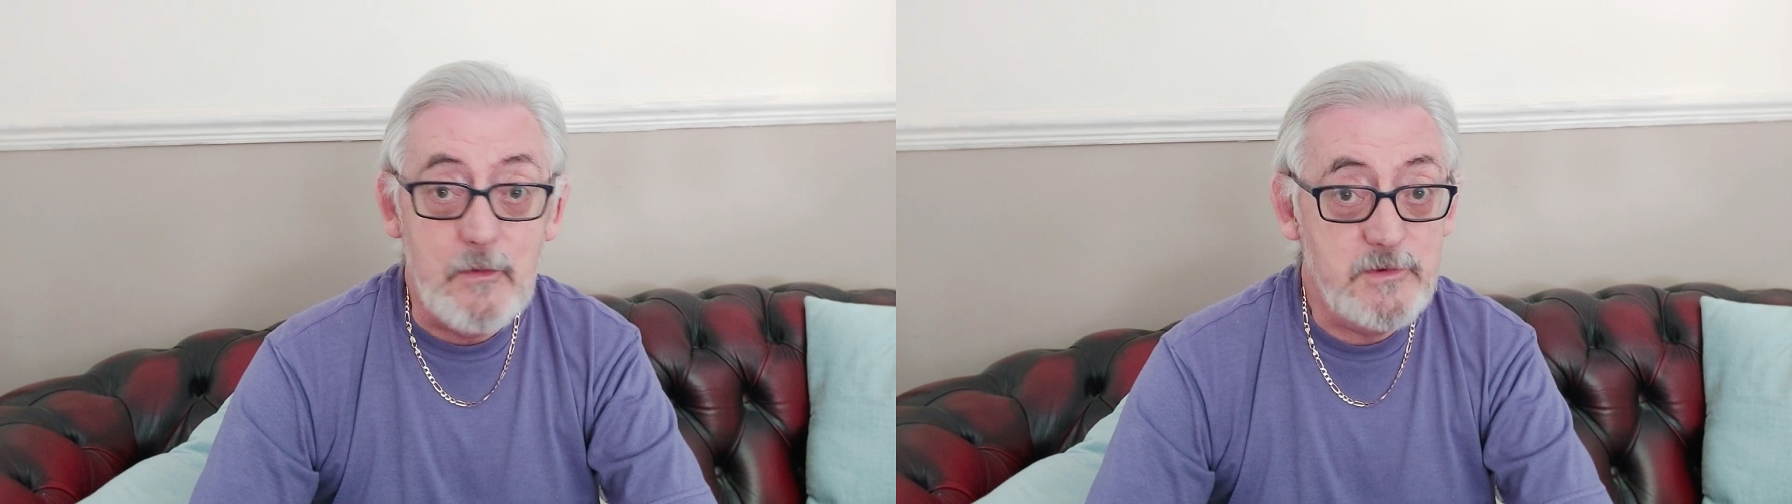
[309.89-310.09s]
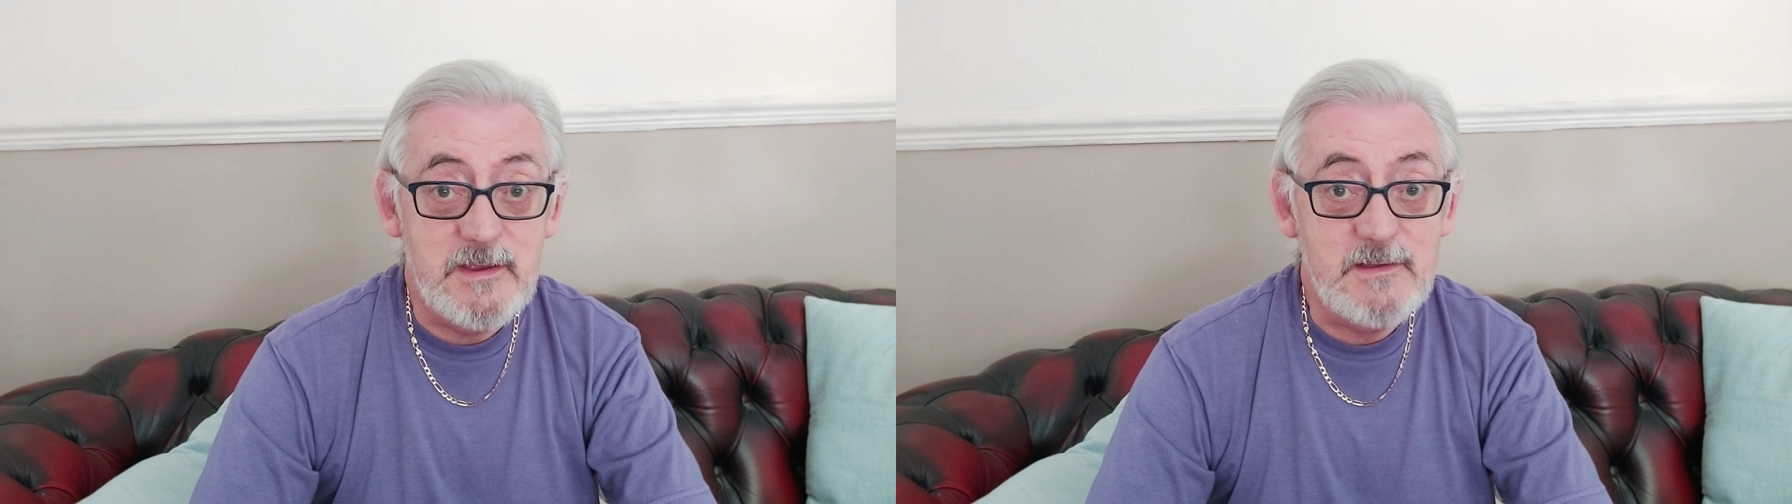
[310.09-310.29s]

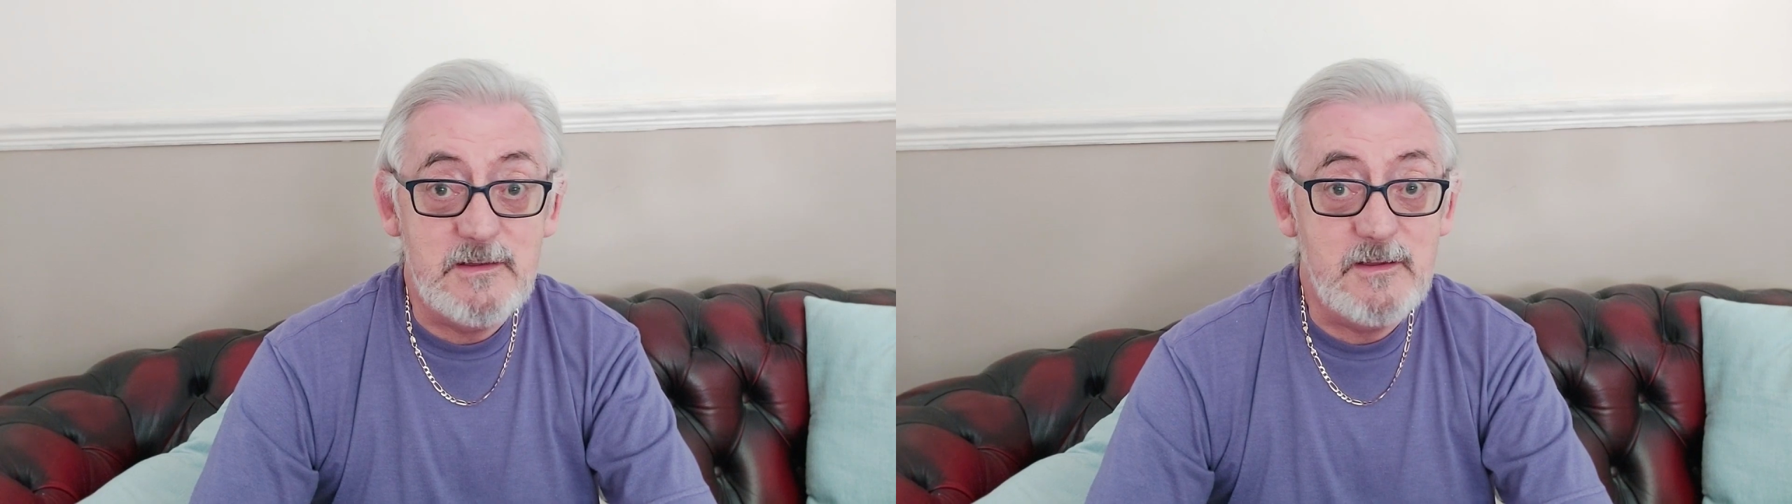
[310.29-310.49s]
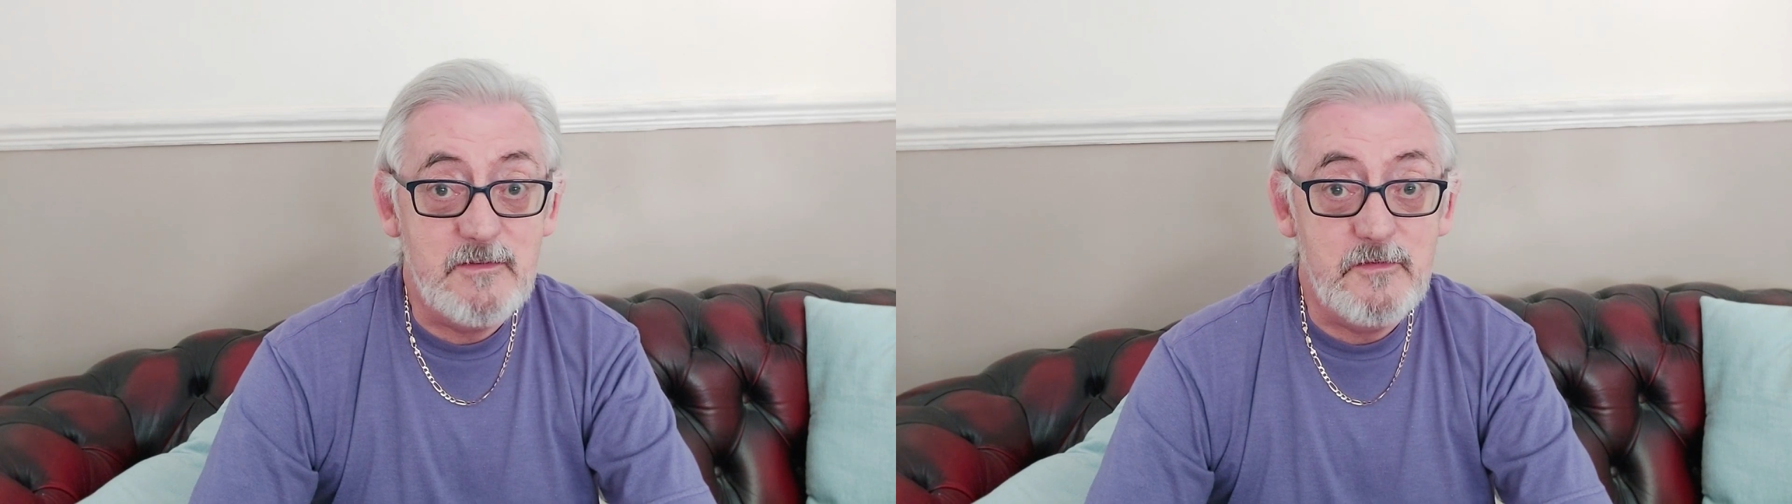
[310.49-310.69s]
which
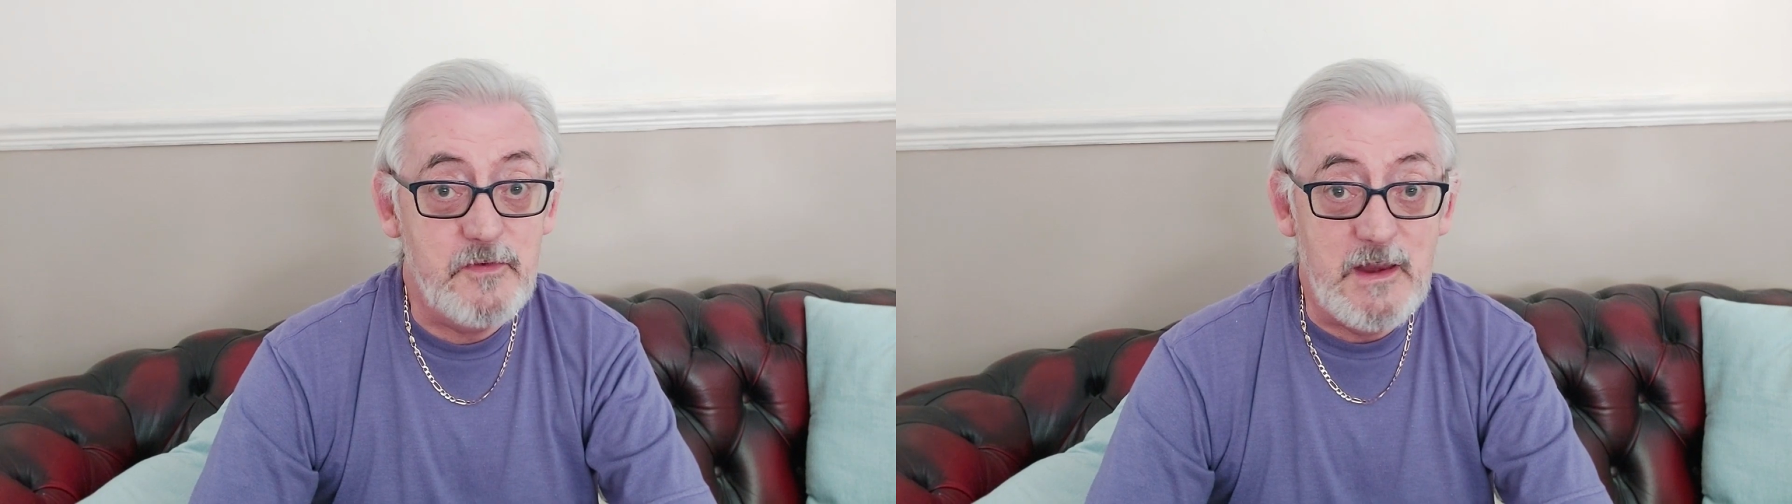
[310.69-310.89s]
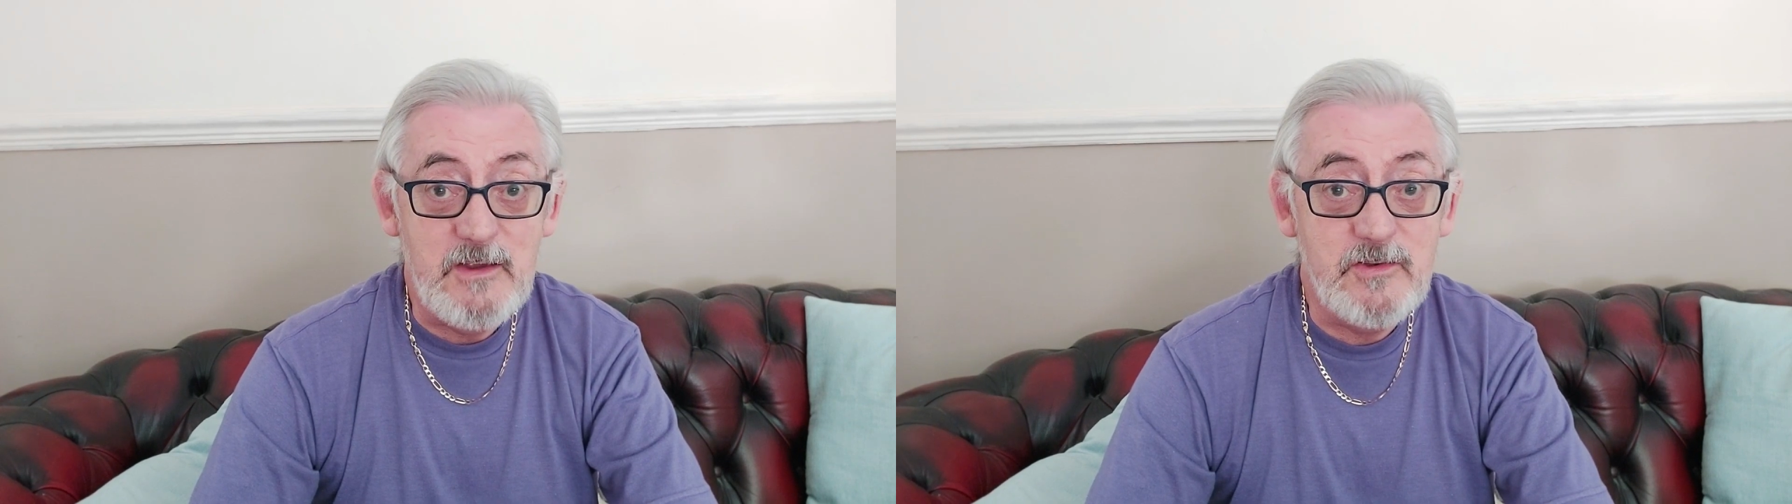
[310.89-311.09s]
isn't
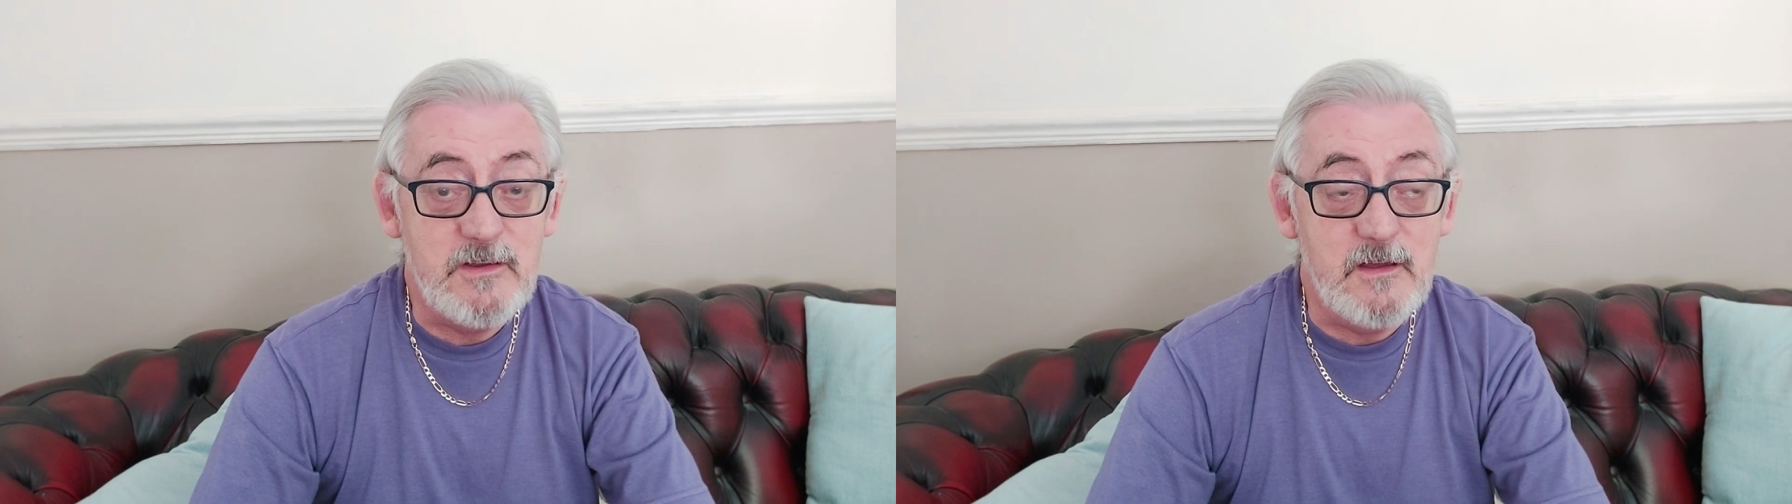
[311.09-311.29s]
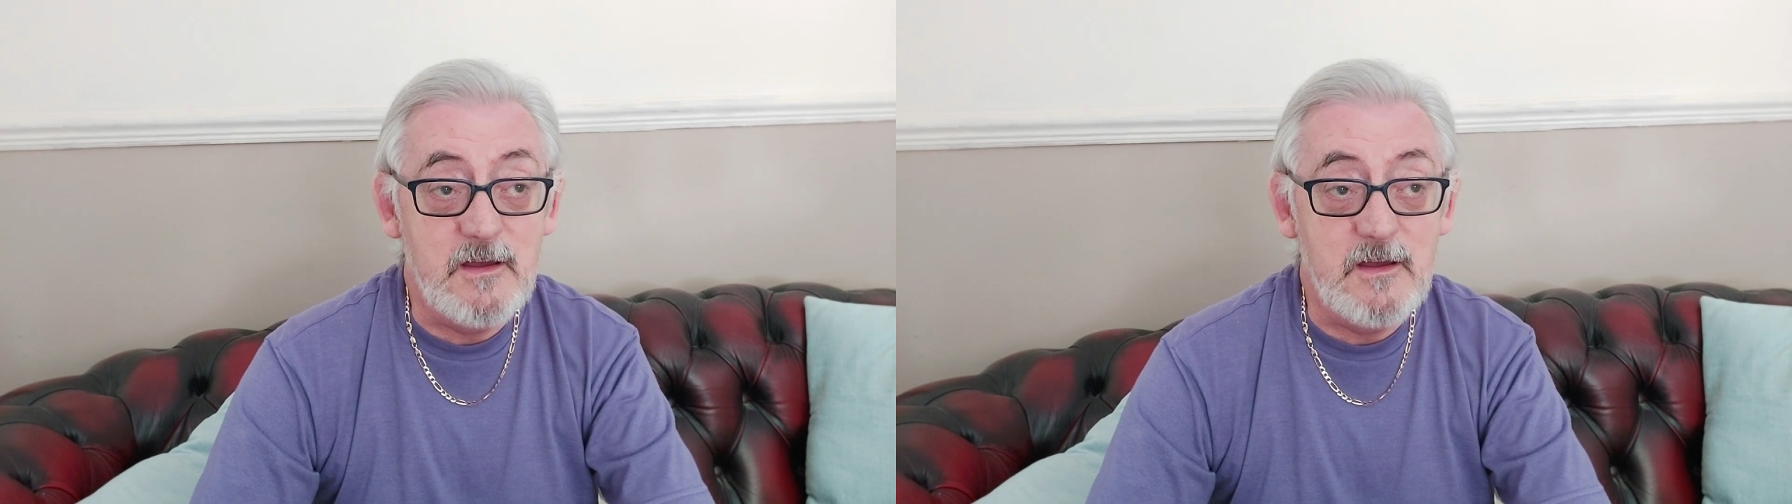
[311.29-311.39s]
finished.